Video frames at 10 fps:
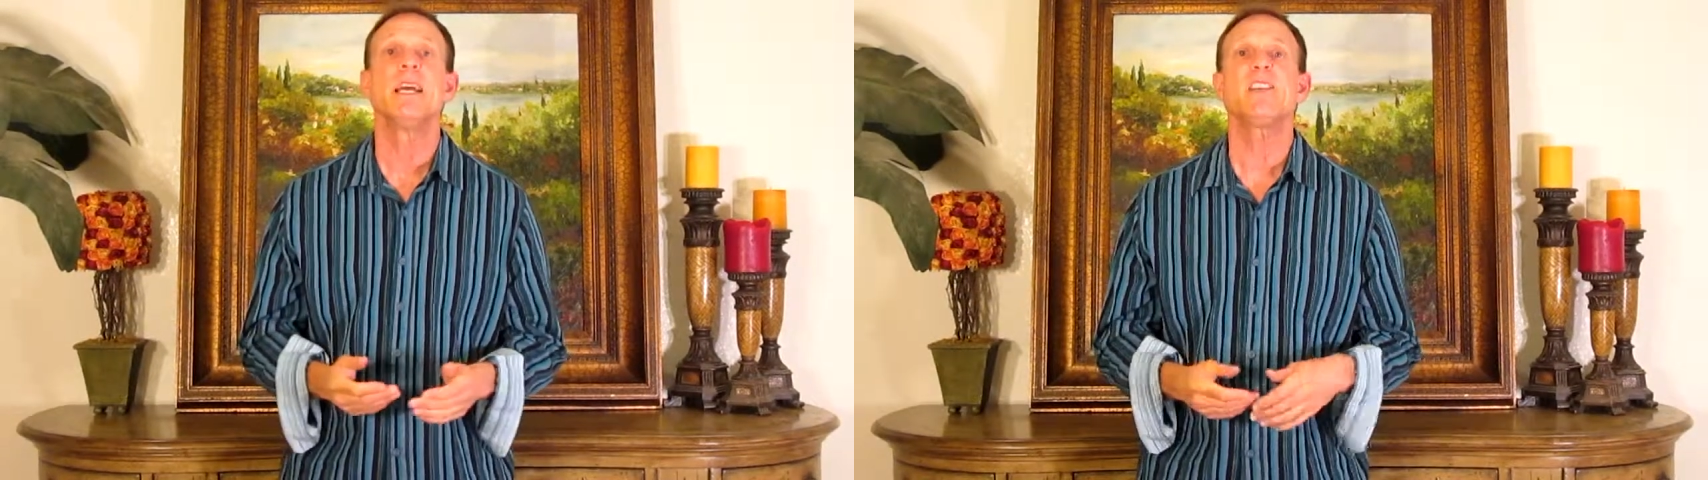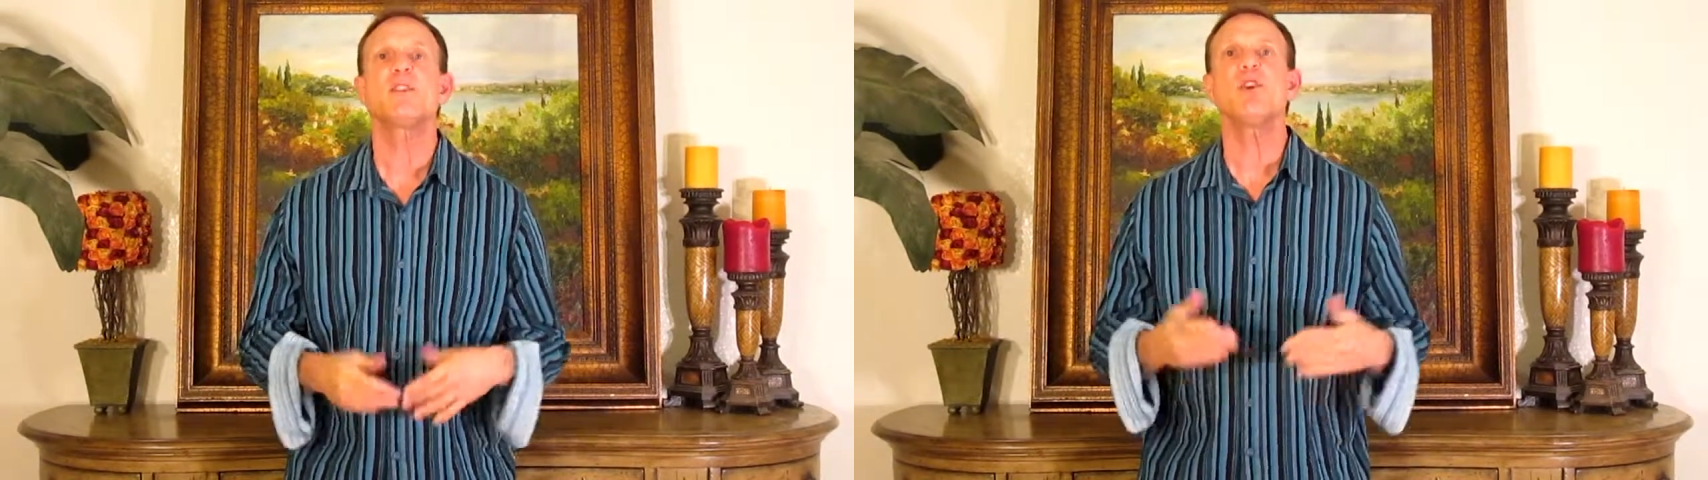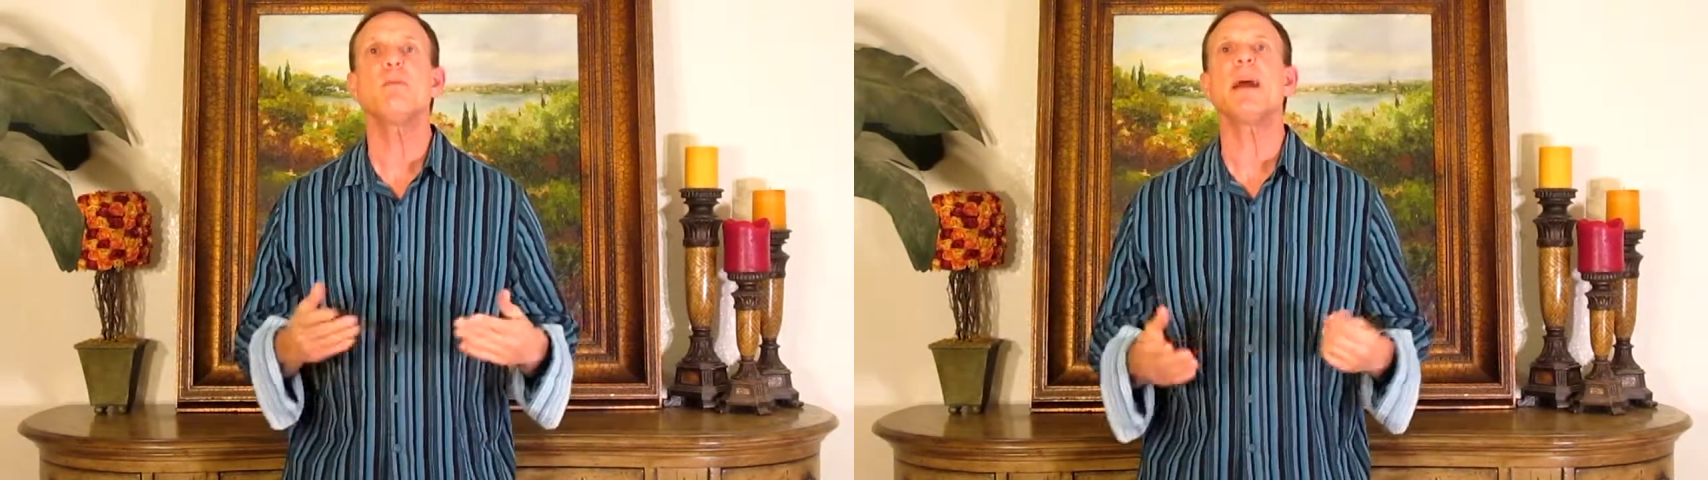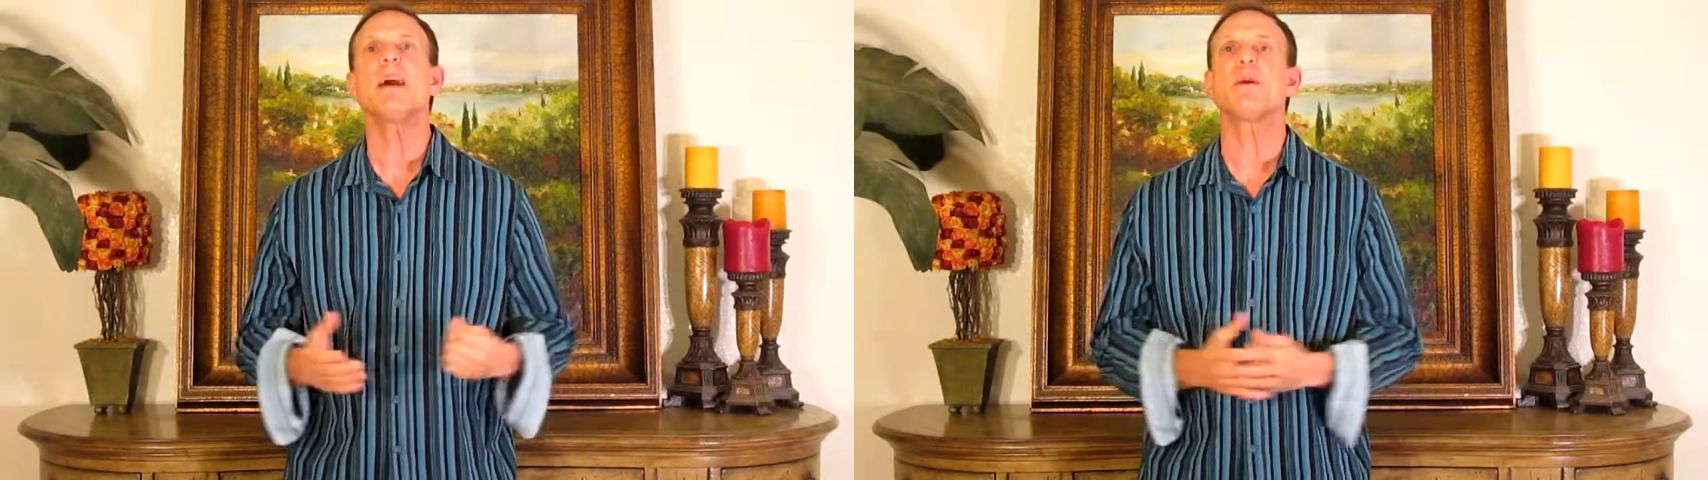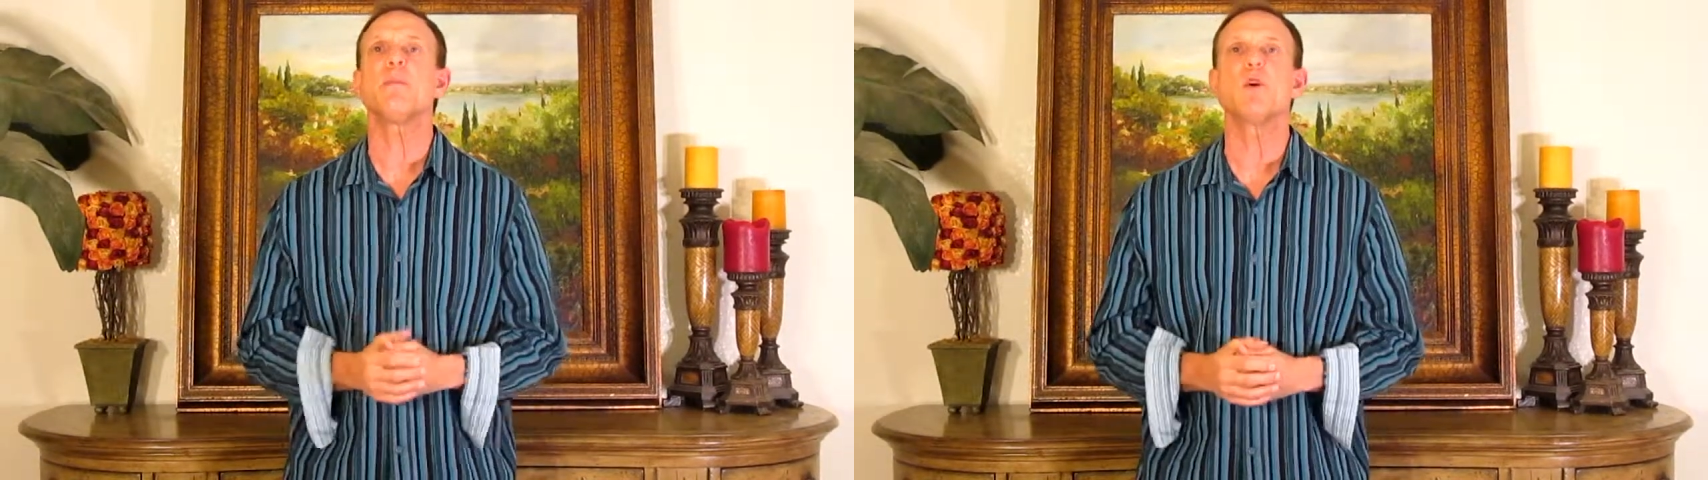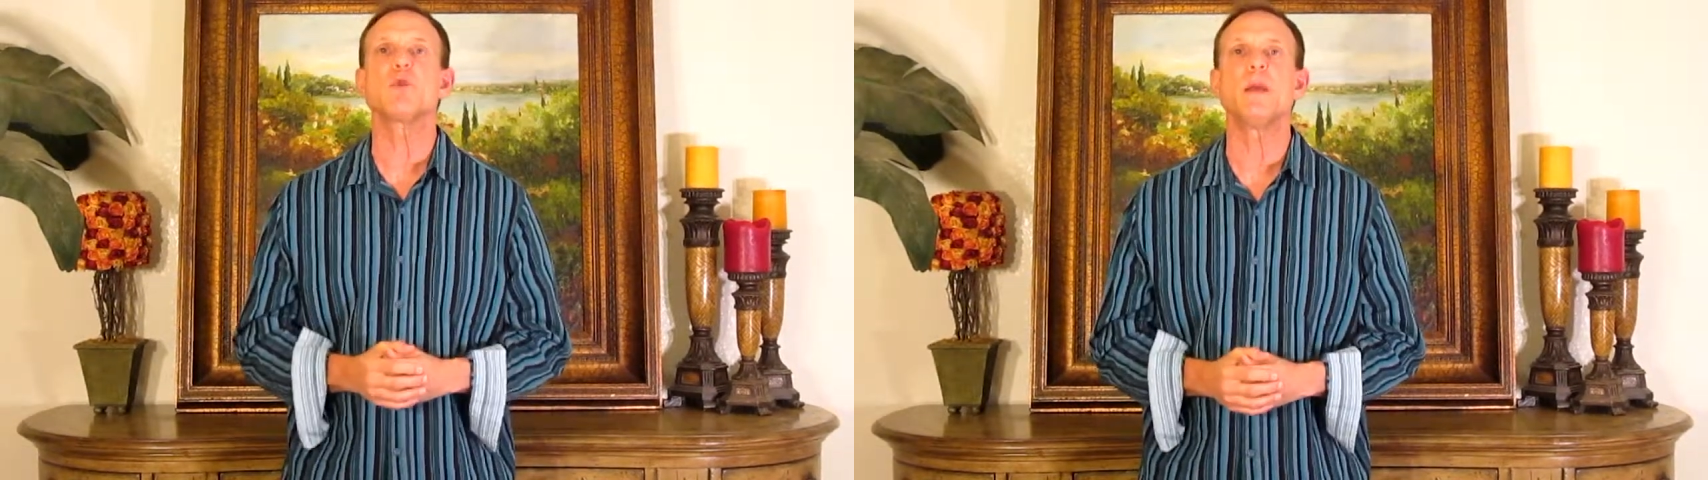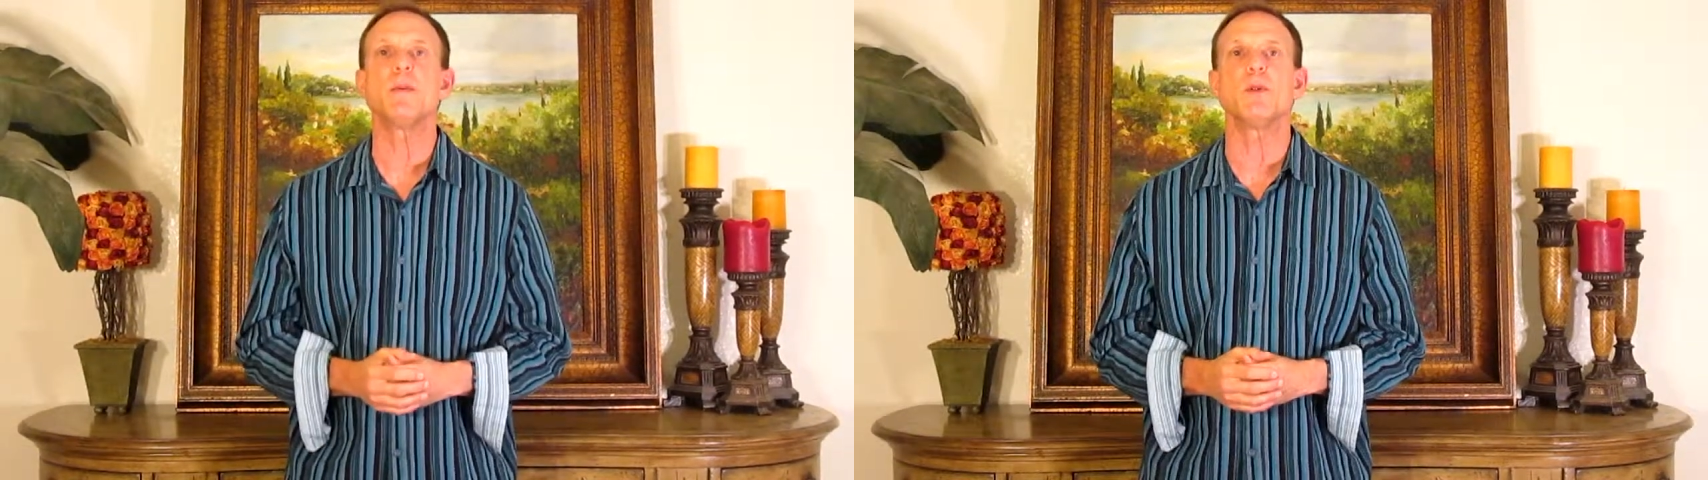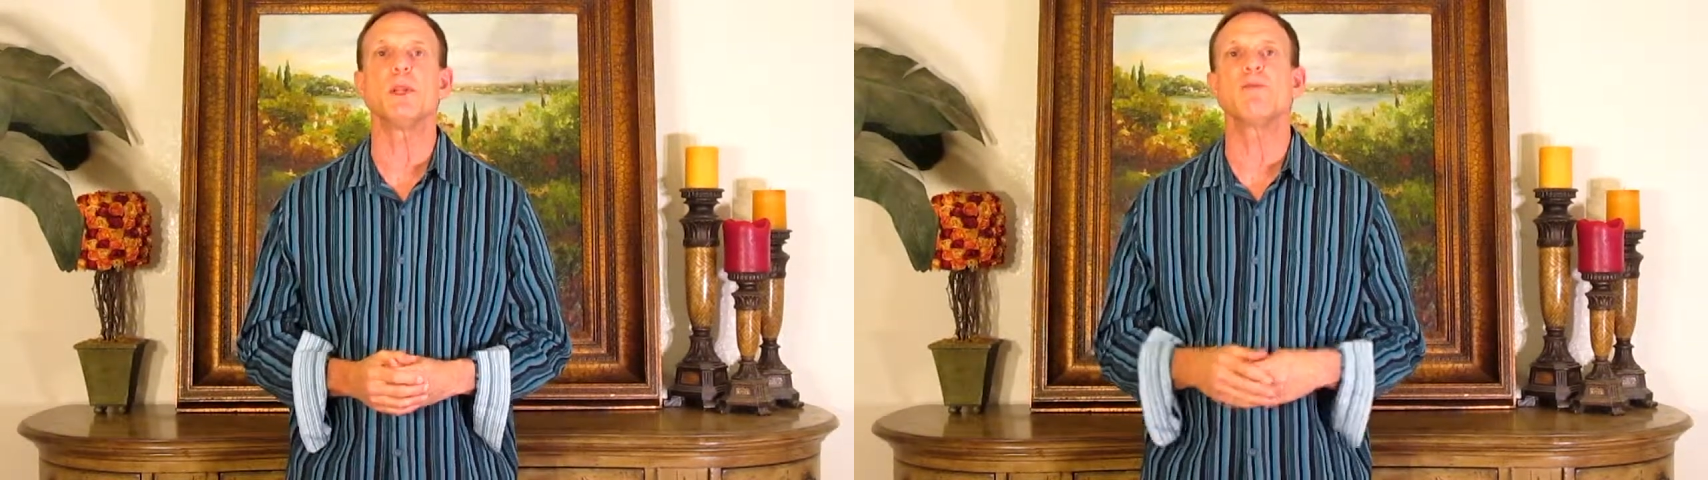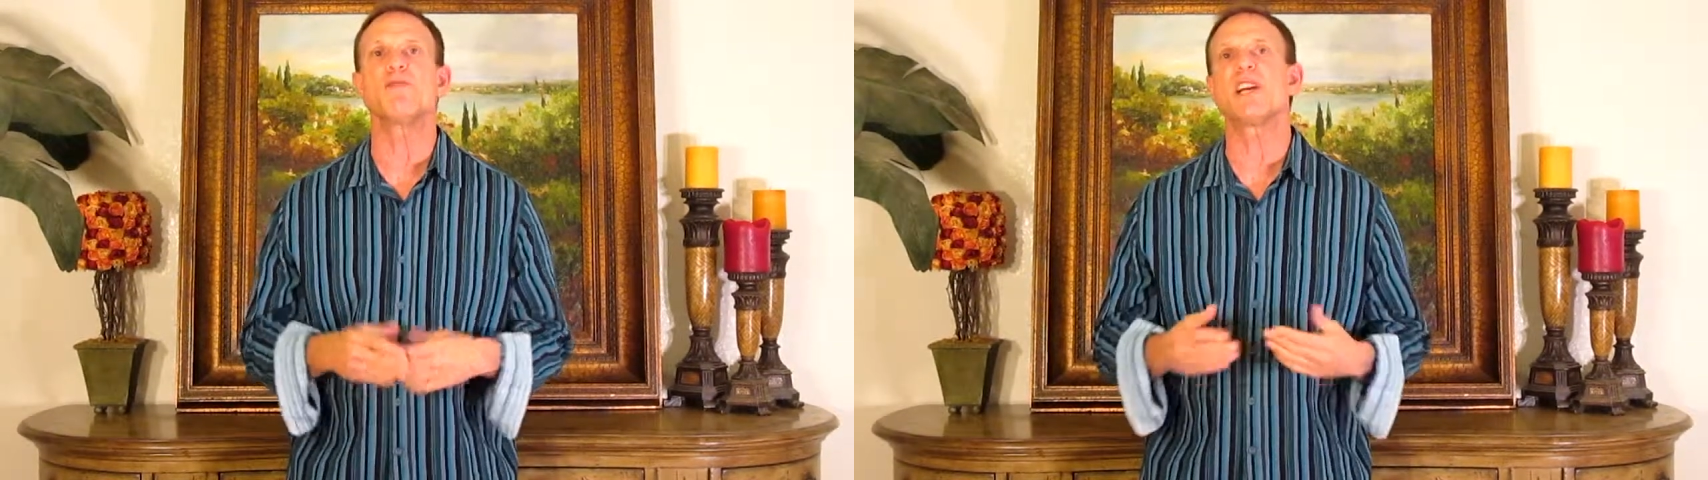it's too bad that most people live